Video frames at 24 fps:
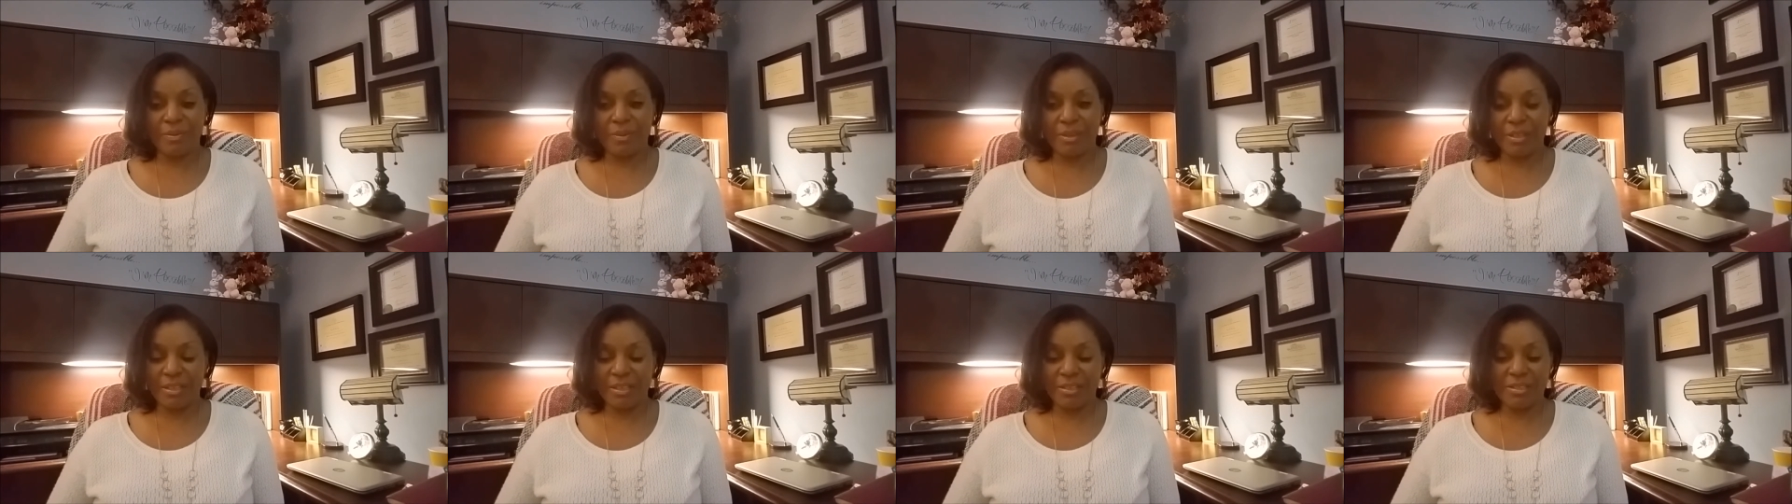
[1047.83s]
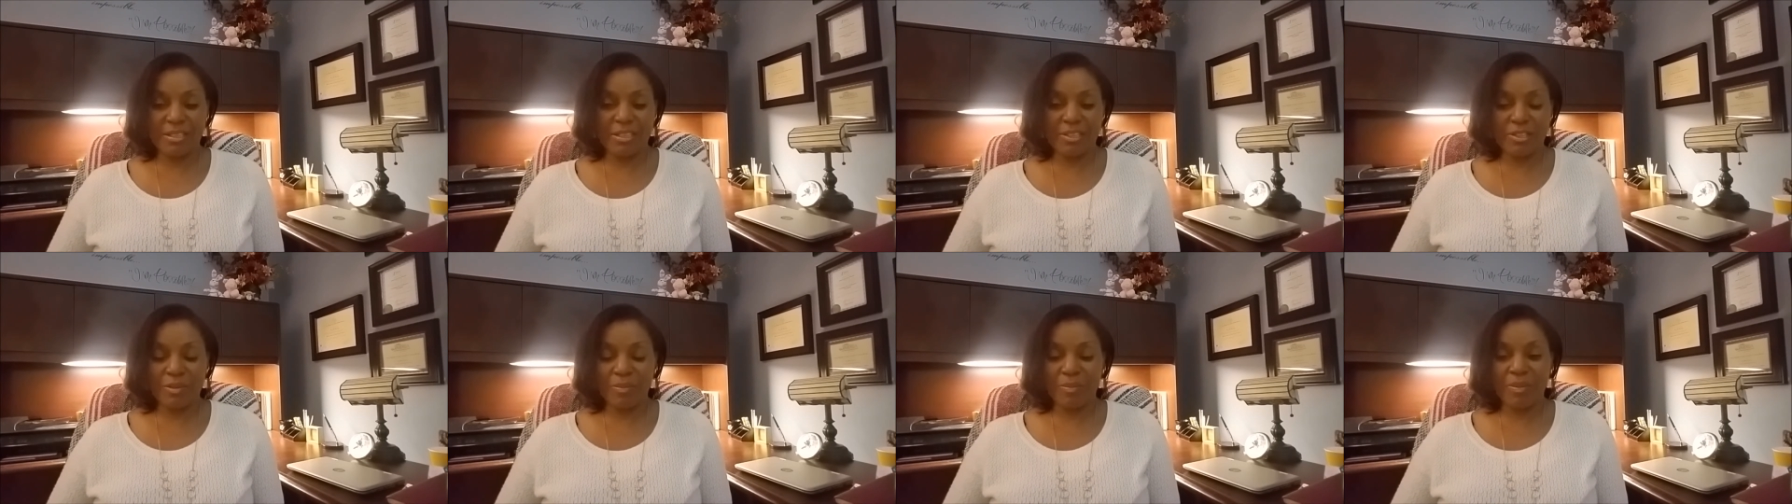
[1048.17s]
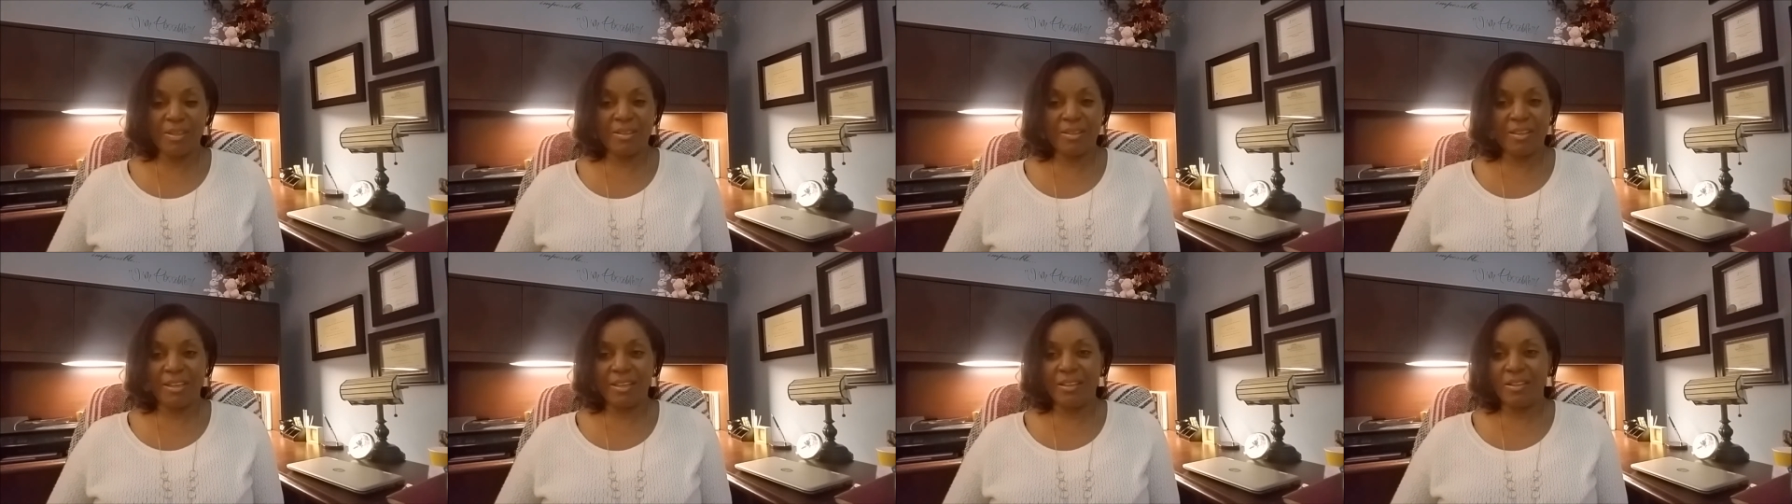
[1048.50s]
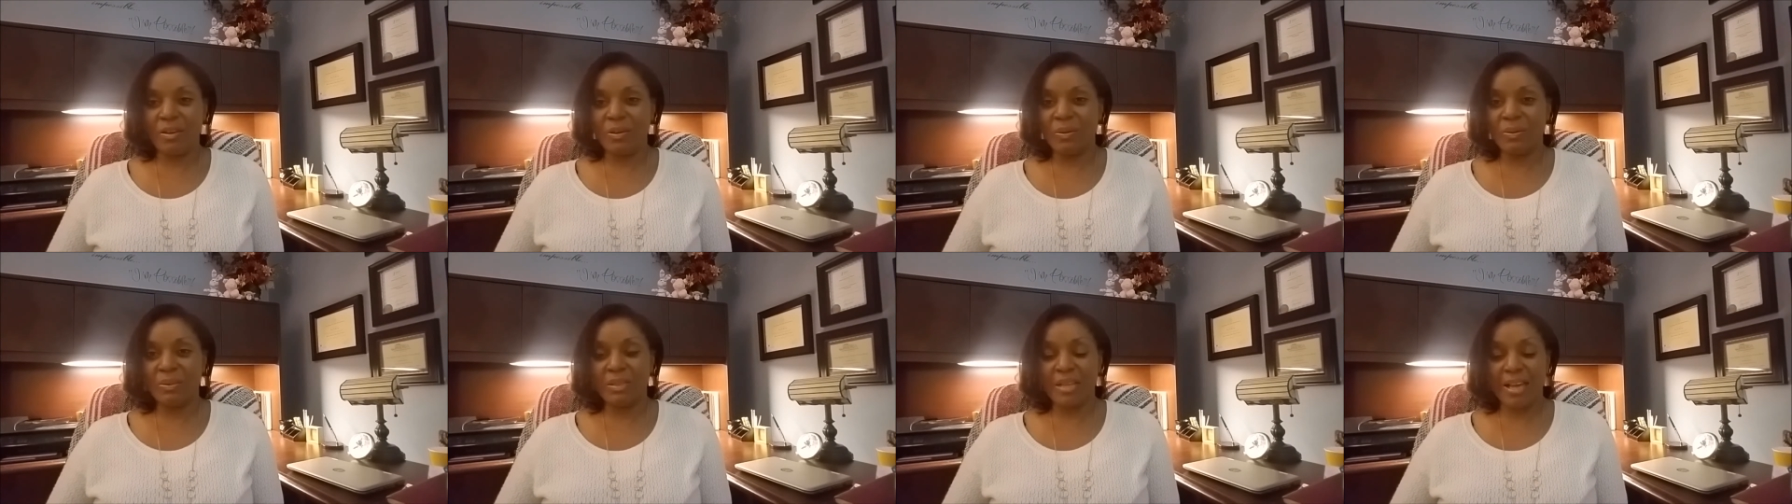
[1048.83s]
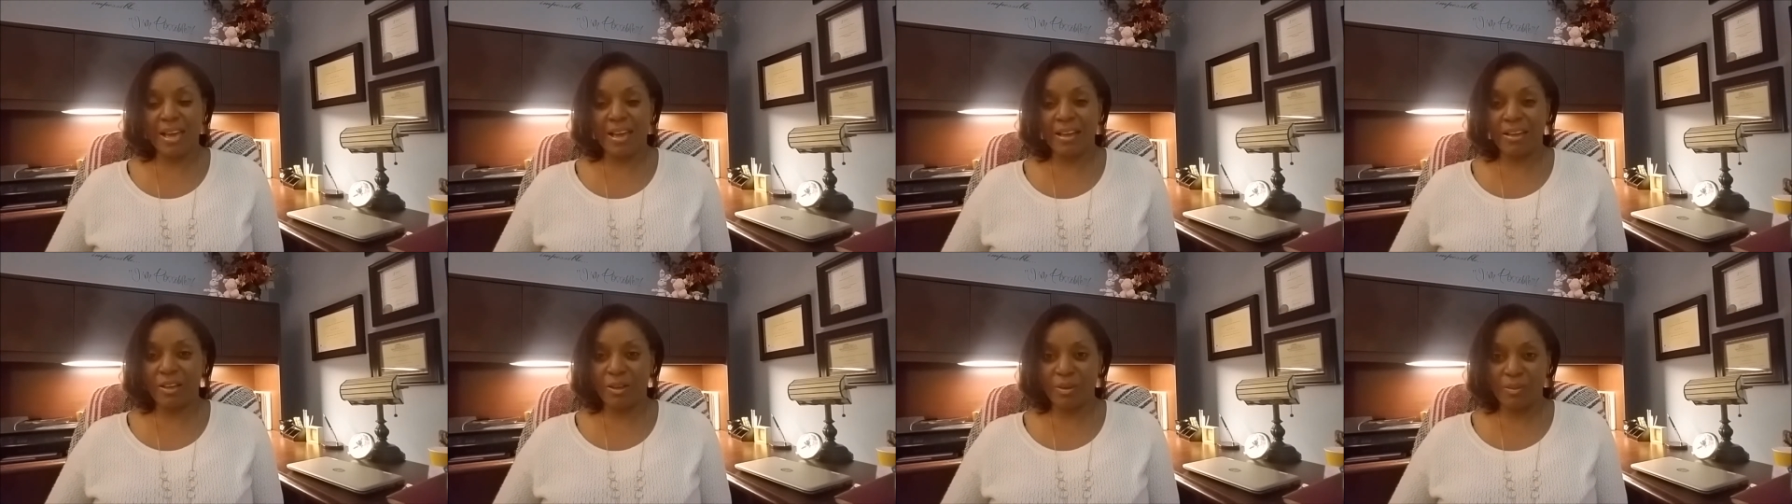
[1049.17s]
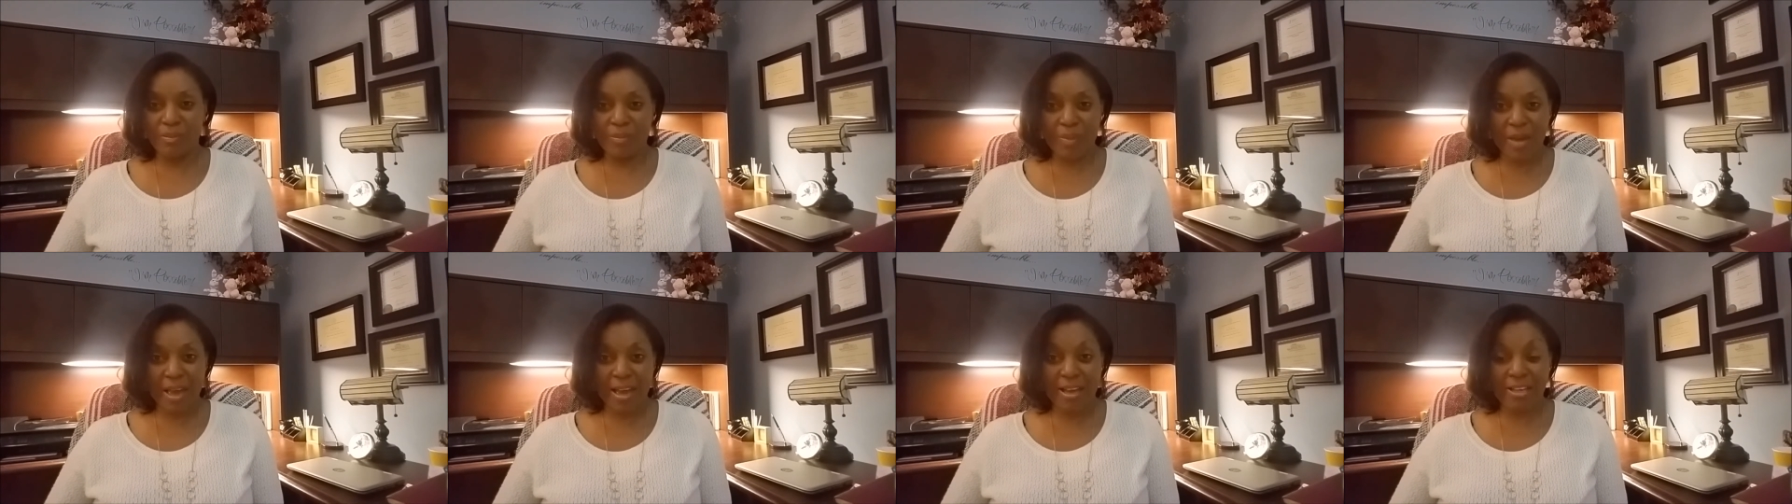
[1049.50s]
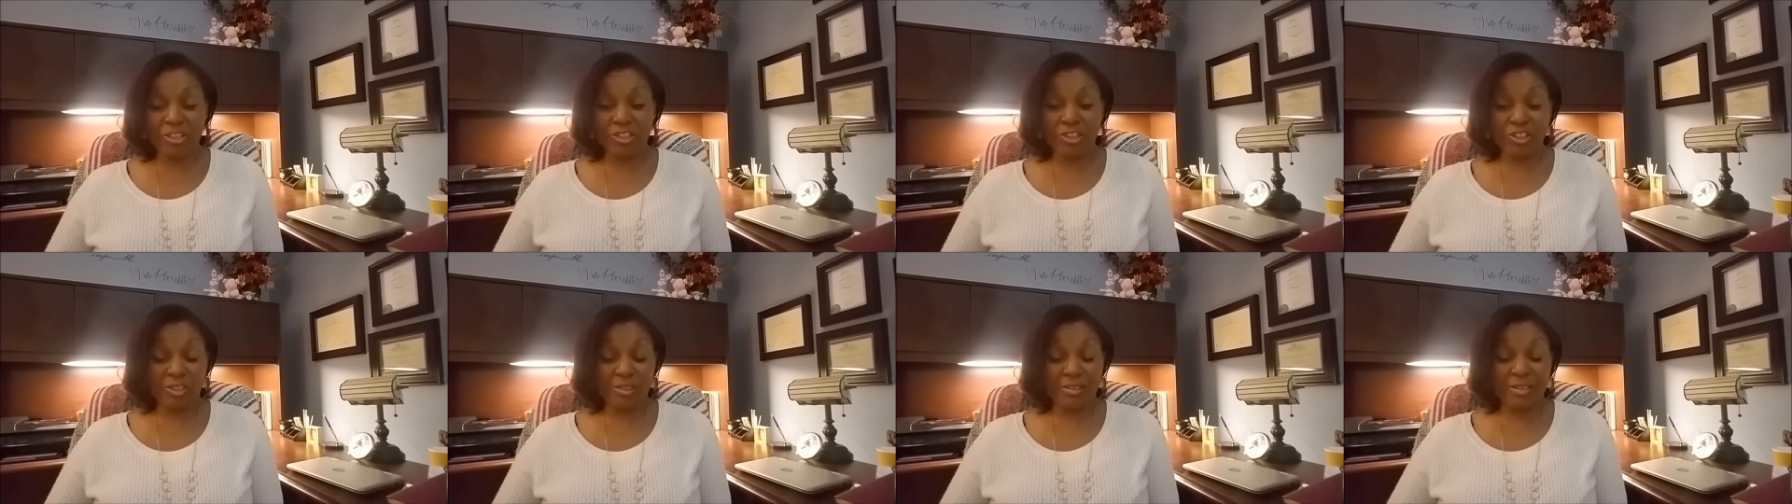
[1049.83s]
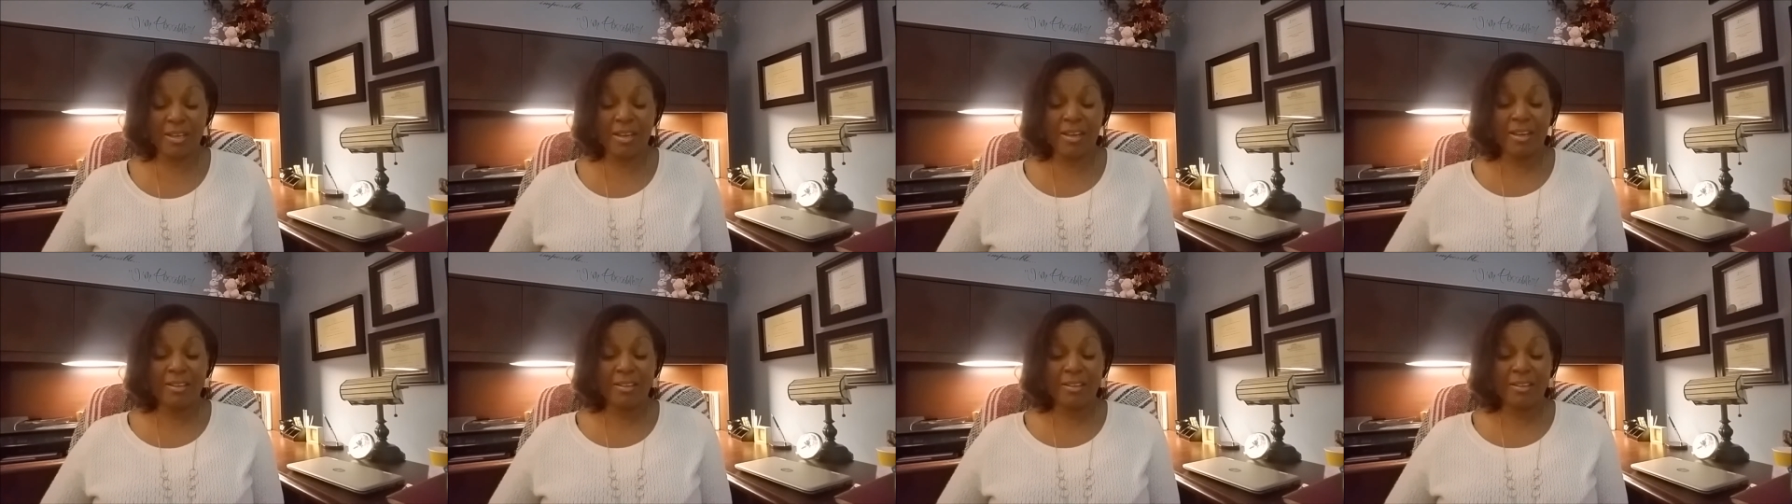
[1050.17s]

it doesn't mean they don't lack compassion.